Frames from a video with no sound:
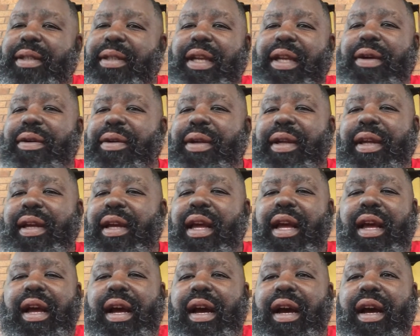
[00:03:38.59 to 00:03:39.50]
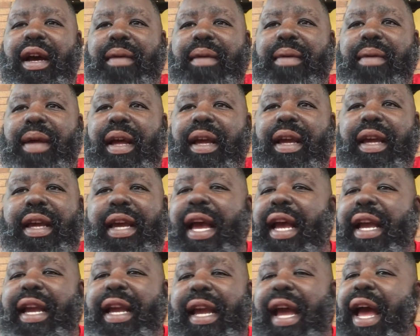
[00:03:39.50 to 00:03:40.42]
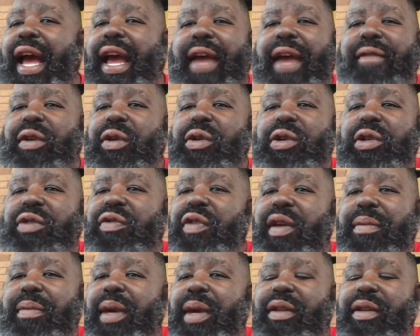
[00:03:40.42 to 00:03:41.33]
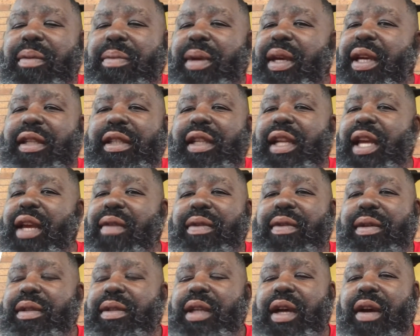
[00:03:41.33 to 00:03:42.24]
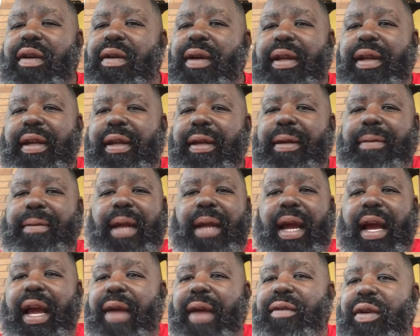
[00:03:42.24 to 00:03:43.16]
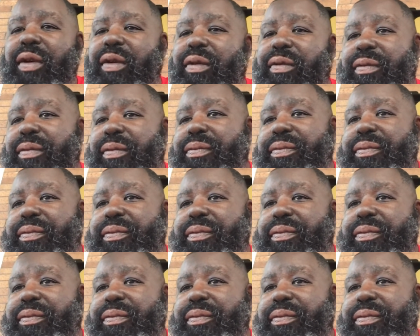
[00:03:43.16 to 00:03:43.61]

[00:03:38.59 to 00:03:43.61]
So I have no use for him either, but he's leaving, so I have no.